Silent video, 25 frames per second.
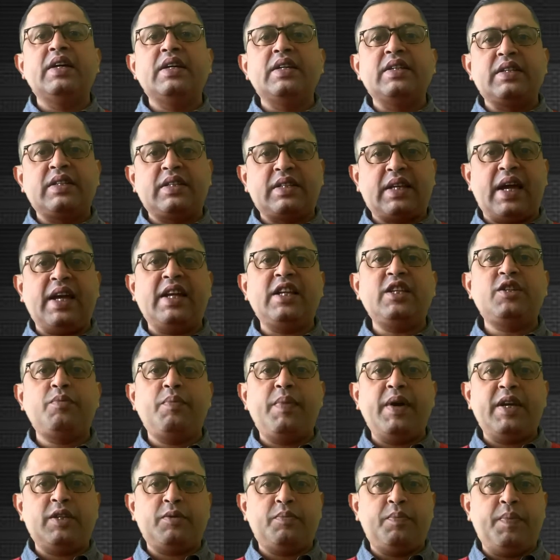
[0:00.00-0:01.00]

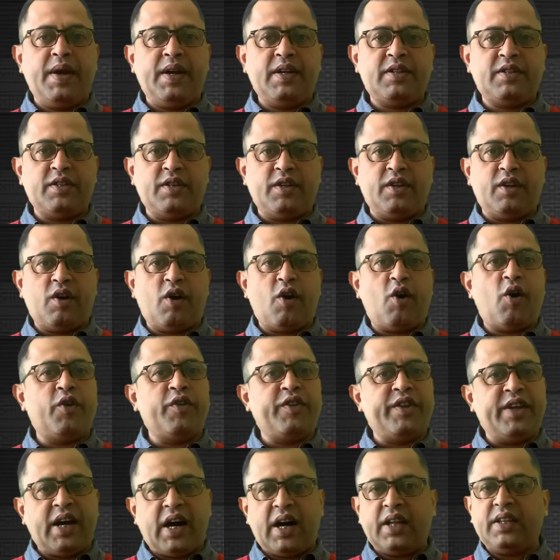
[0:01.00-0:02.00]
Science-based medicine, on
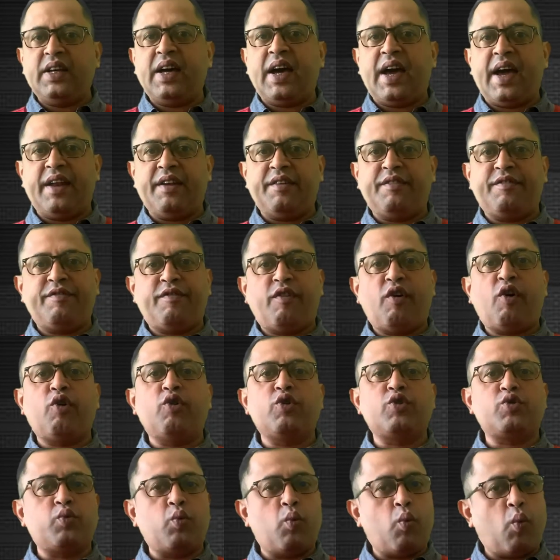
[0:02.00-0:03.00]
the other hand,
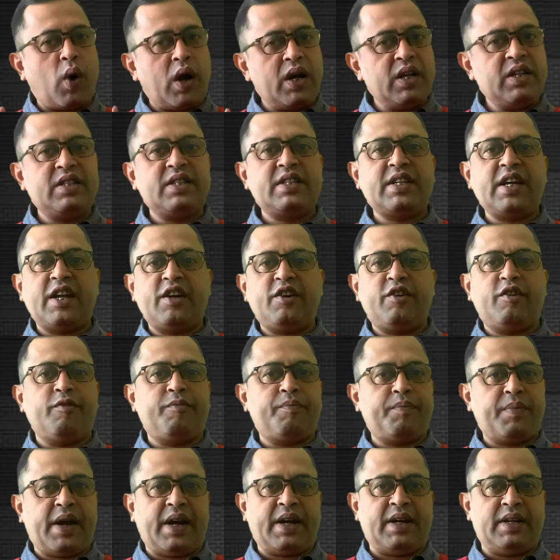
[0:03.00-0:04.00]
follows one standard
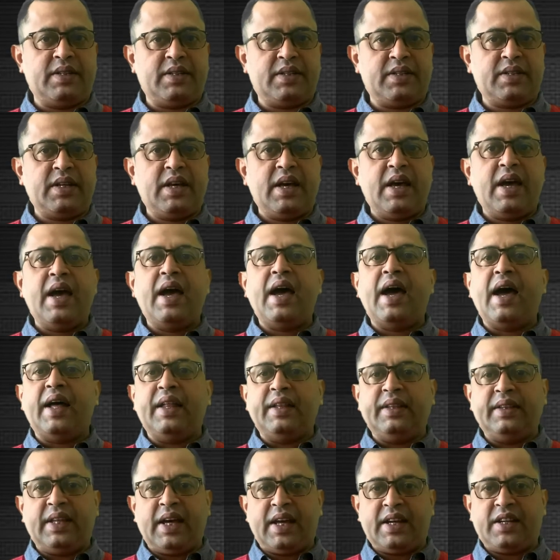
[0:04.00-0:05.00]
of practice,
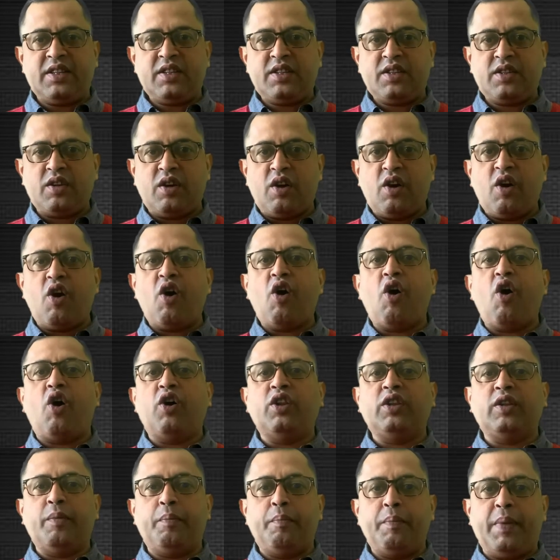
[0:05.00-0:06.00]
and that is
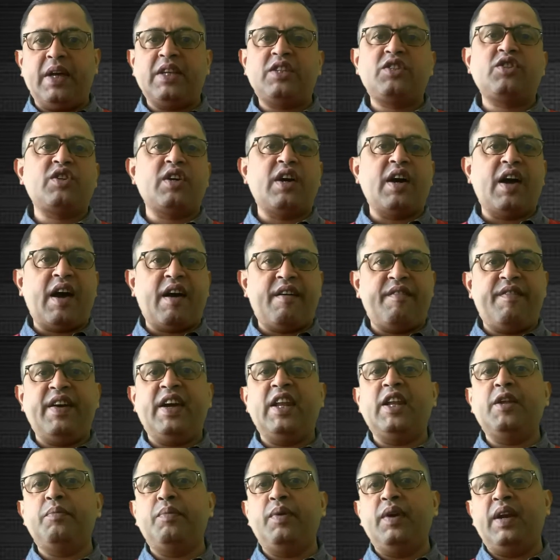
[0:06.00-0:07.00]
on the best
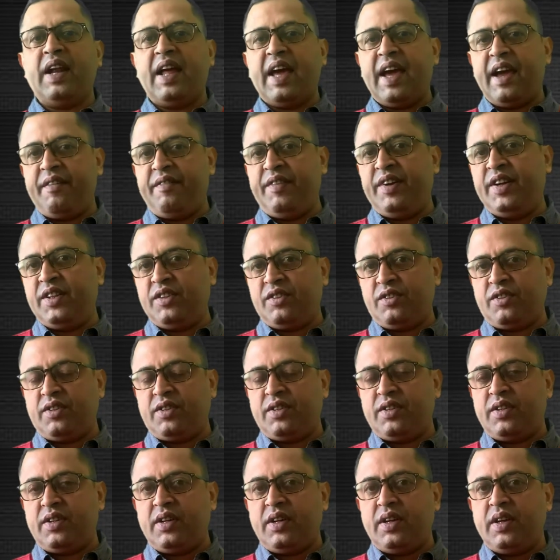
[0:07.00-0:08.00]
available
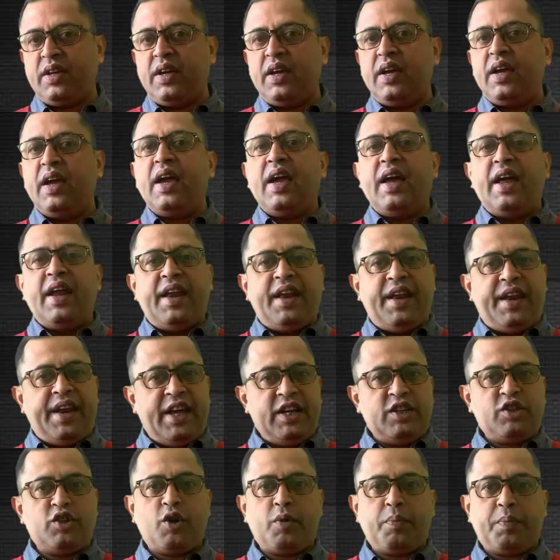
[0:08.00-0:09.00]
evidence.
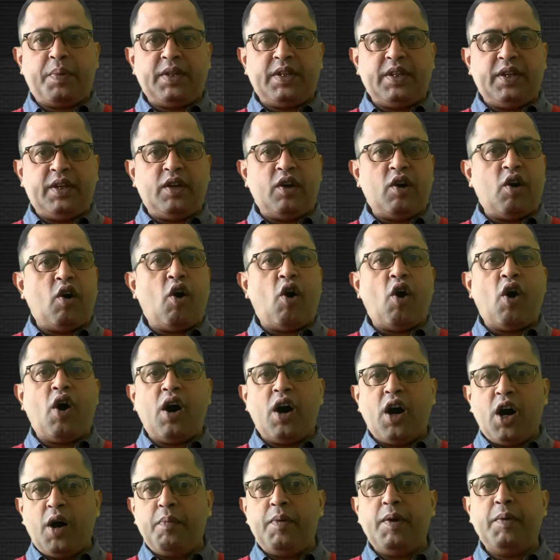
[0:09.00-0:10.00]
Naturopathy or
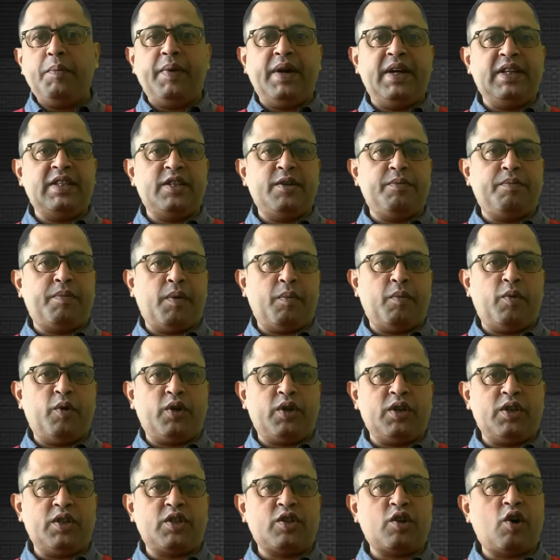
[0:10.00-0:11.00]
herbal medicine
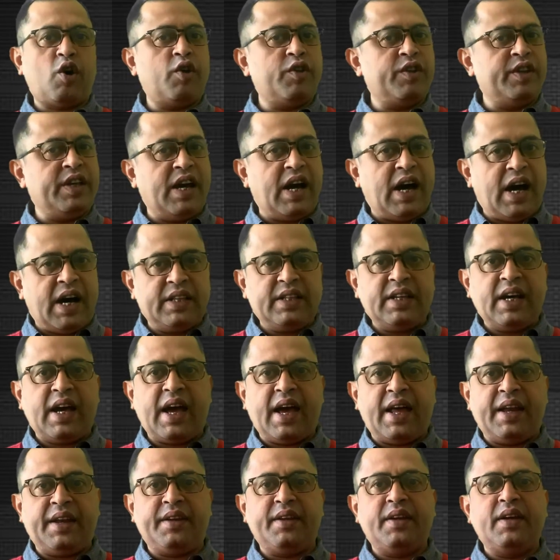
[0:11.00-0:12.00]
promoters, on the other
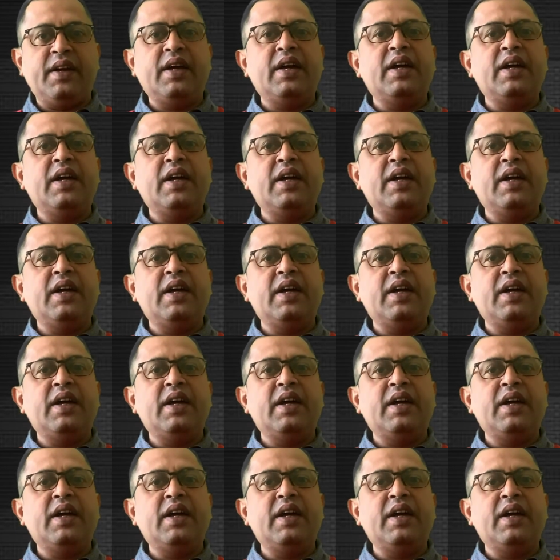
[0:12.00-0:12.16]
hand,